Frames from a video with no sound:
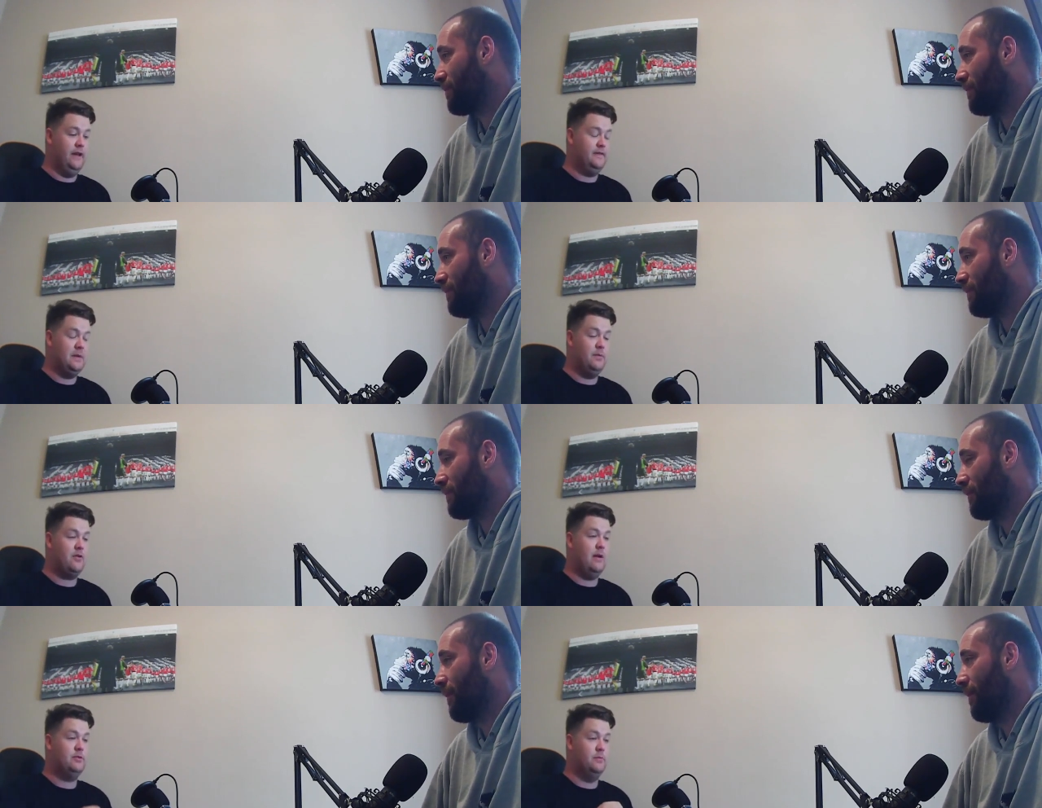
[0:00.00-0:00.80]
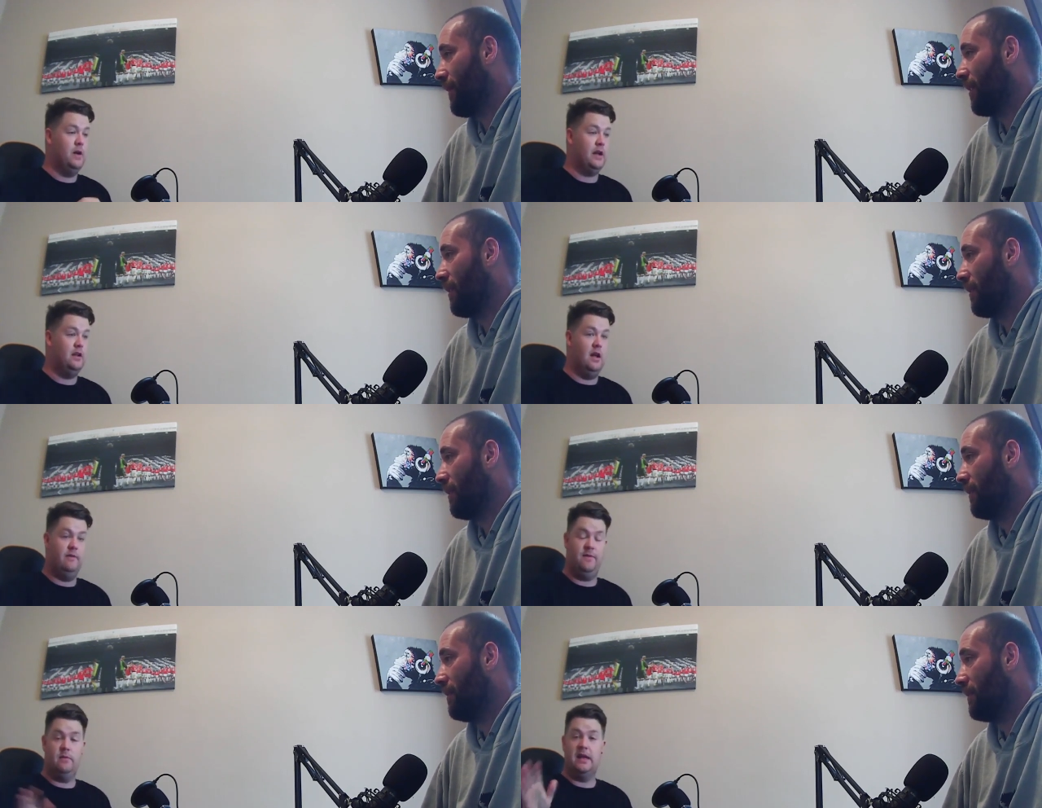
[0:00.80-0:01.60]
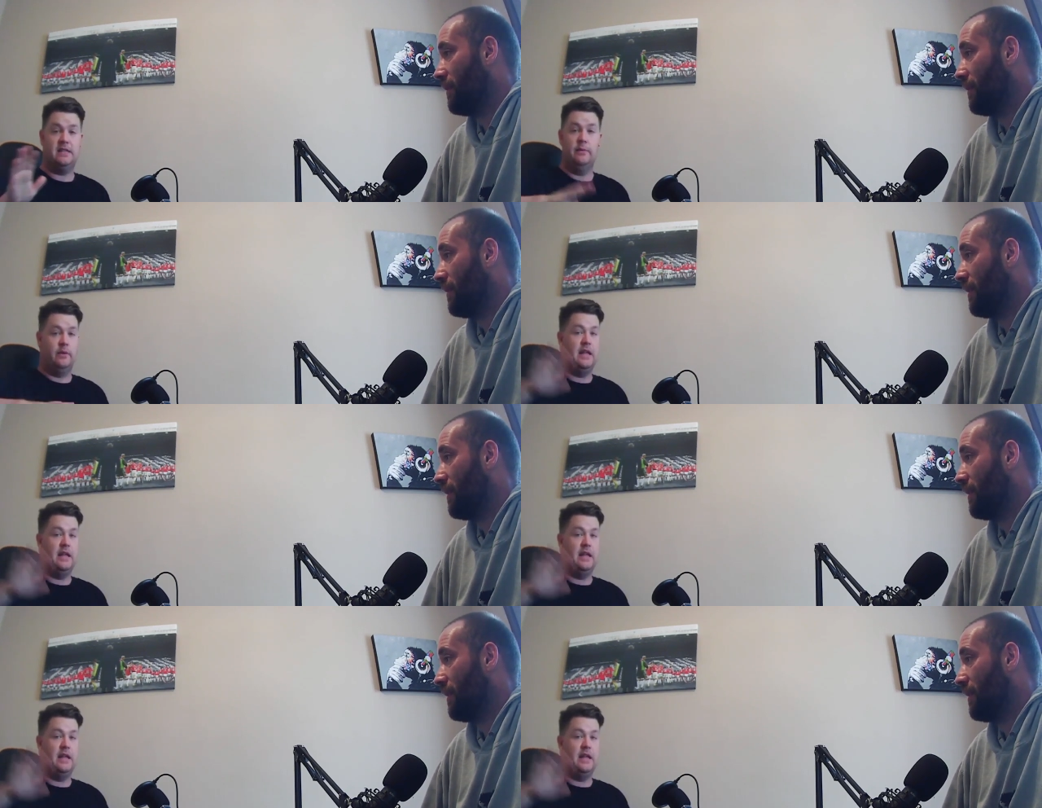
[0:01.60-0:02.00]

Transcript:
Speaker 1: if someone grabs your mic, you're like, fuck, that's it, we're